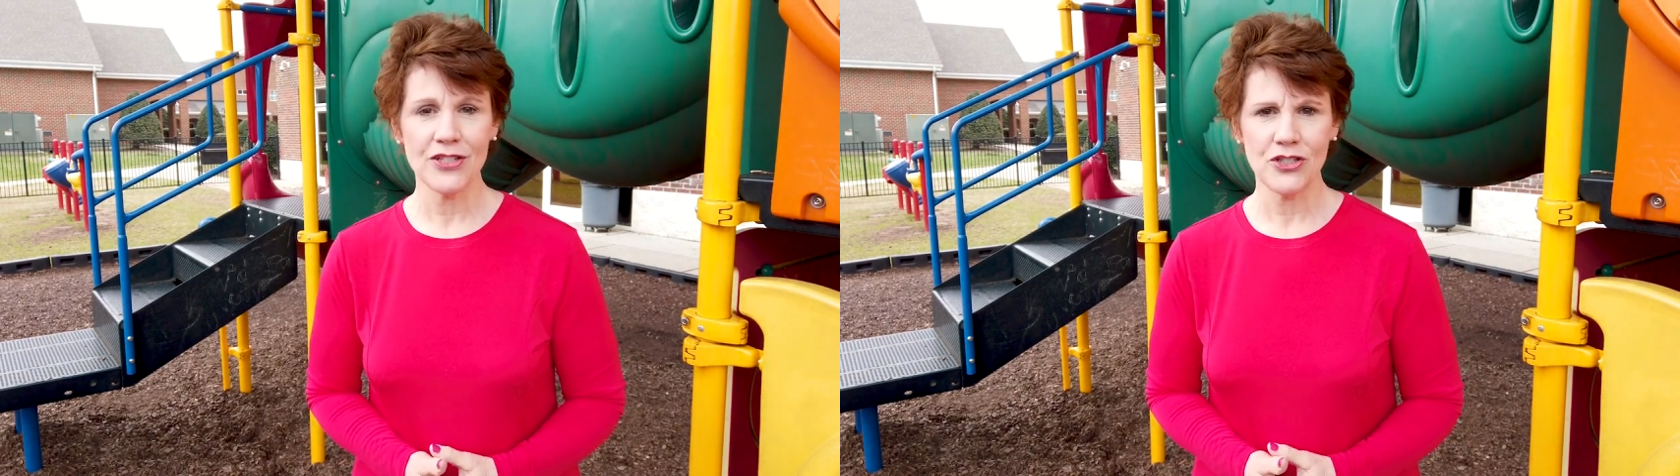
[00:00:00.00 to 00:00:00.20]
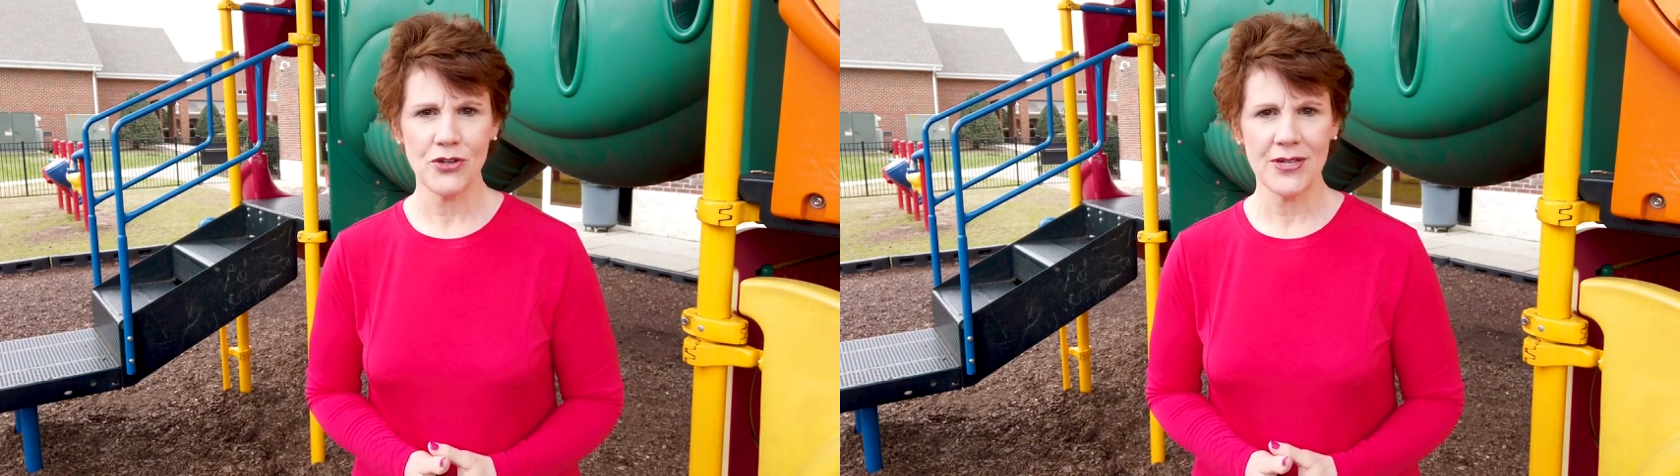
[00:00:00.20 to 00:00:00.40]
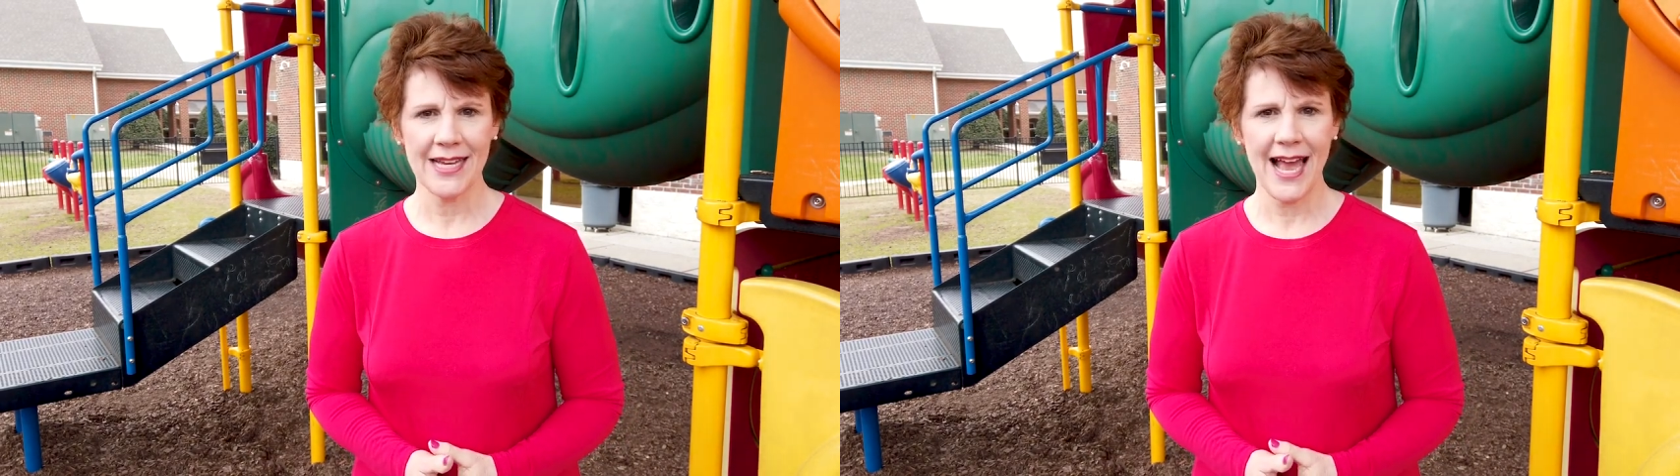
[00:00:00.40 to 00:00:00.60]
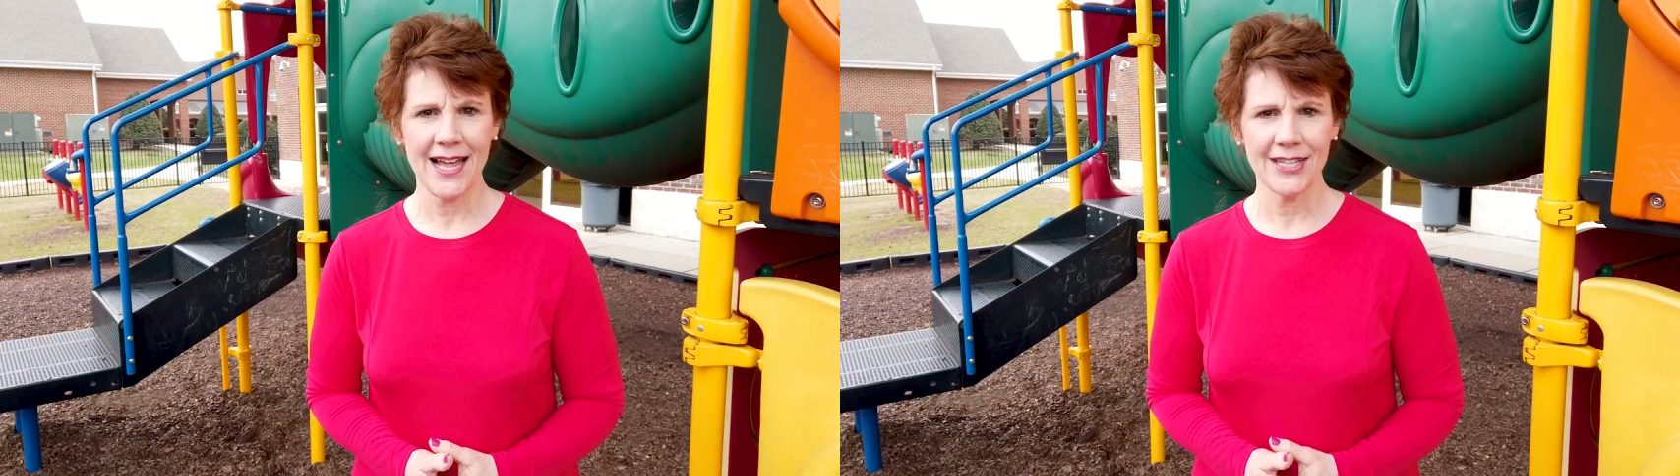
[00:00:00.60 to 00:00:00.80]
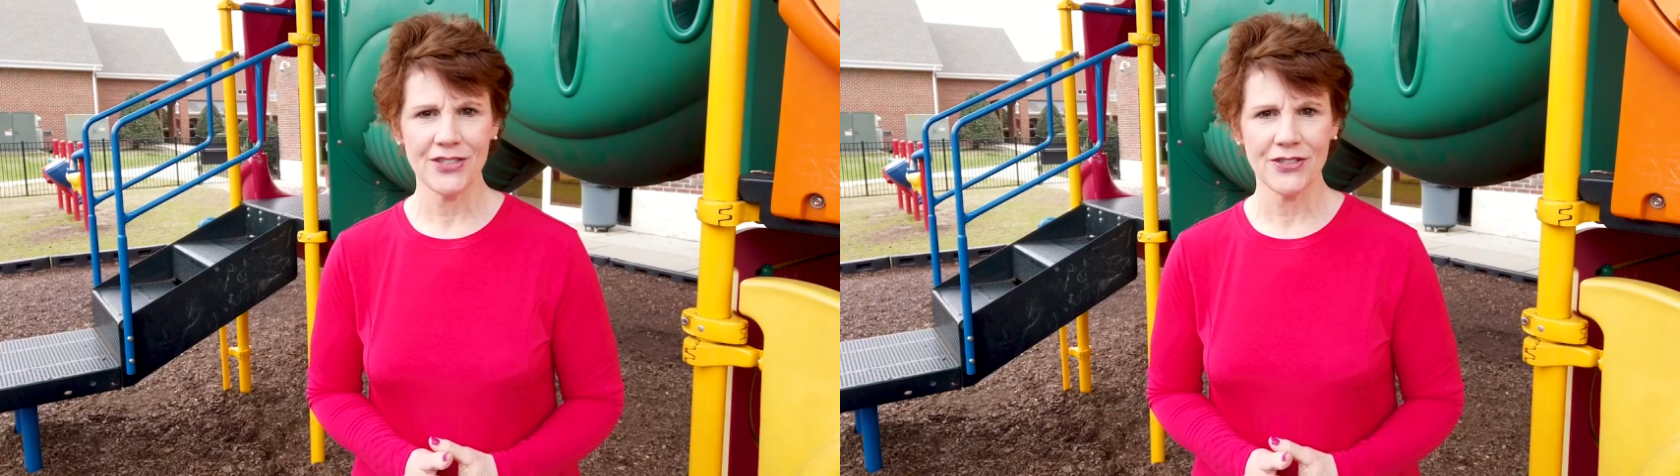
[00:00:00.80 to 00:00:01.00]
the student
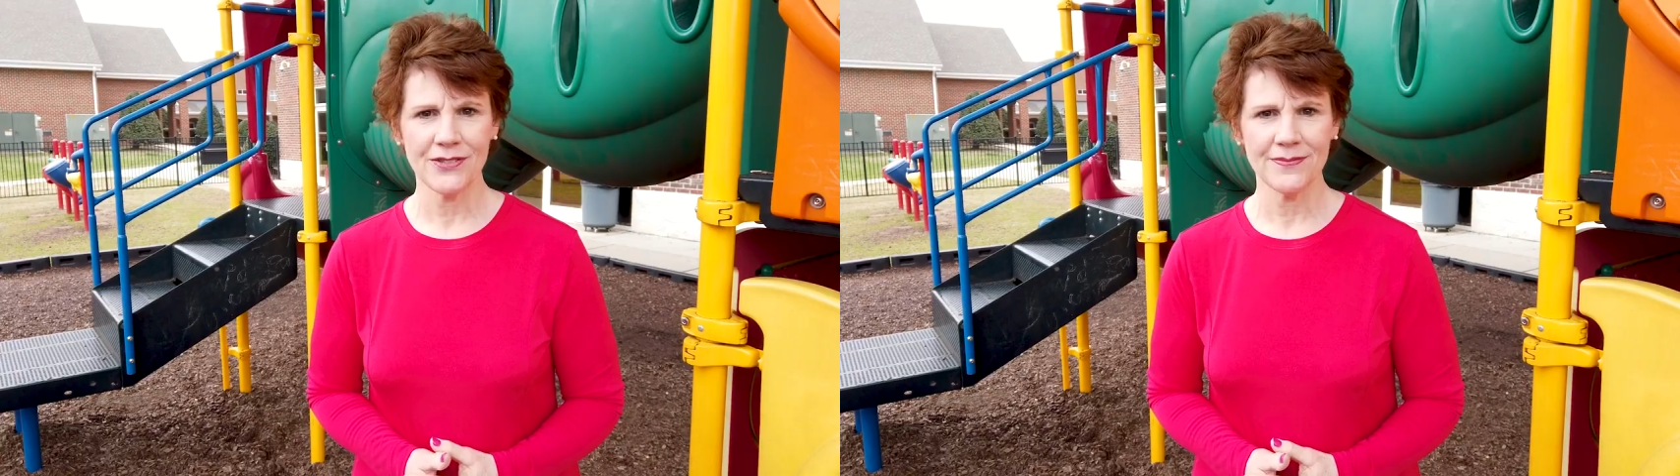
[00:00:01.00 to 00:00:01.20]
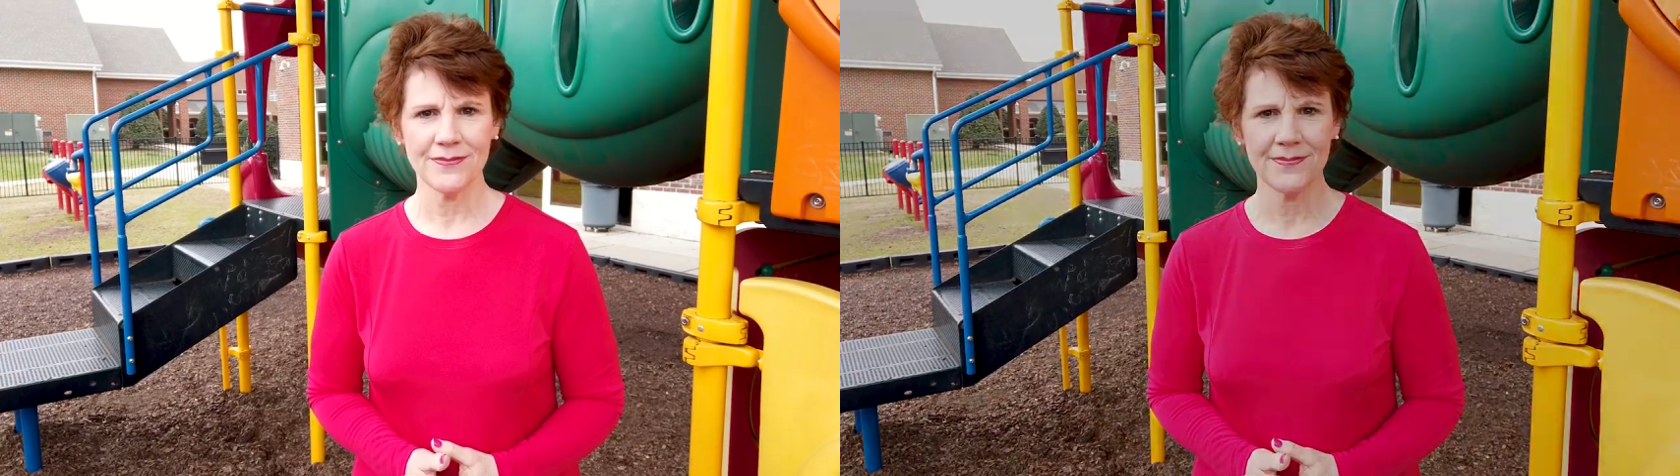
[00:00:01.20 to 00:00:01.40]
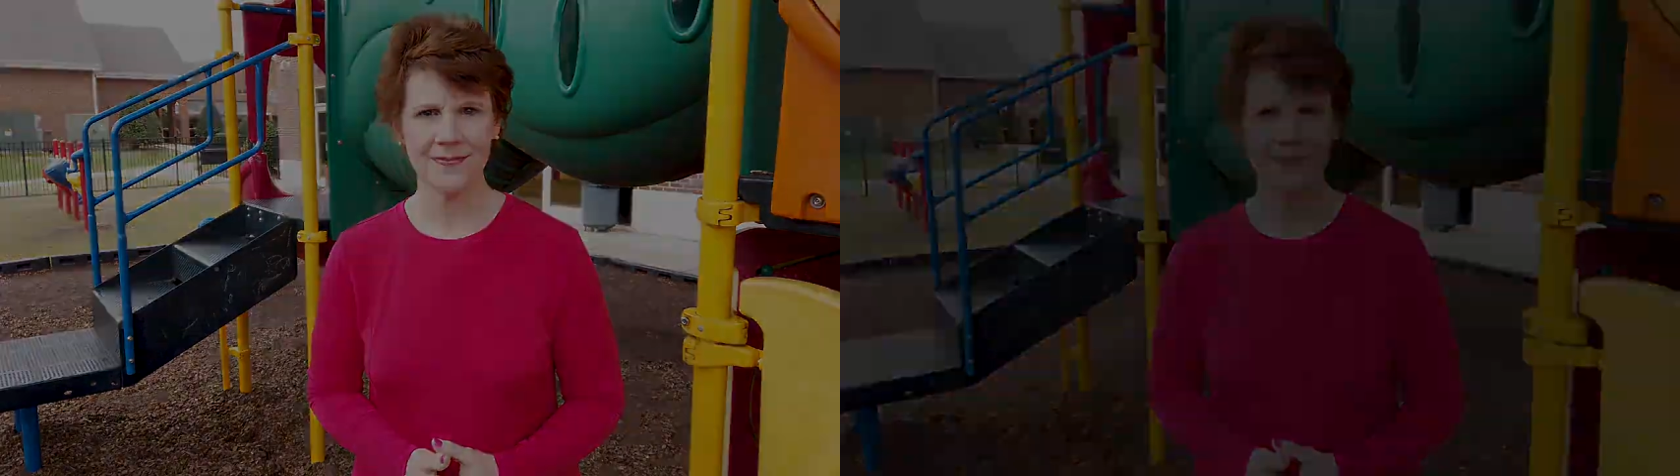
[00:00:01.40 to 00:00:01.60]
calendar.